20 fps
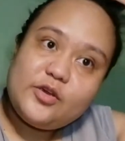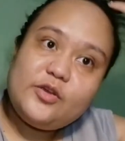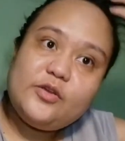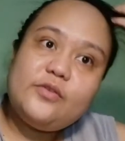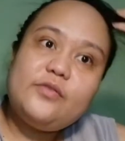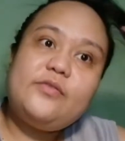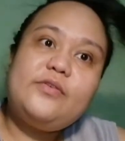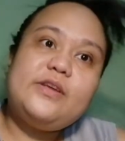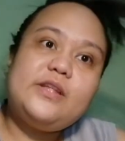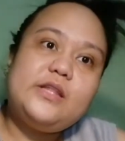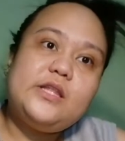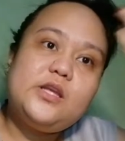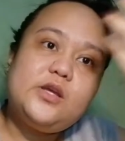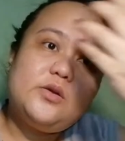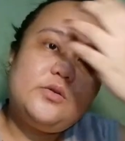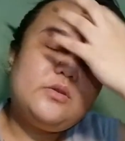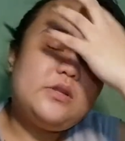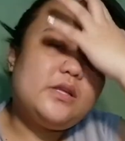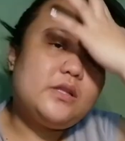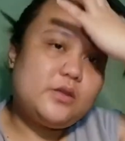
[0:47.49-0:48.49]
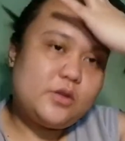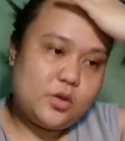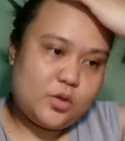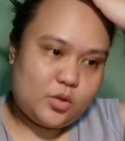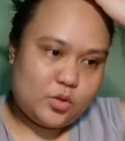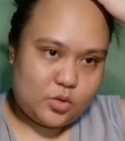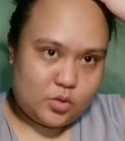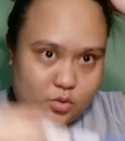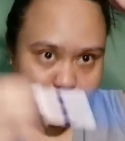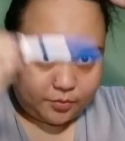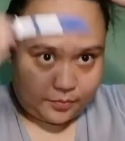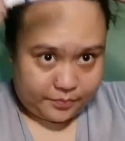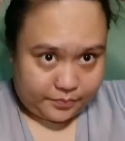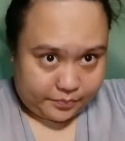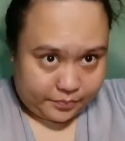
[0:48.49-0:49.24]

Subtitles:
Yung video na to,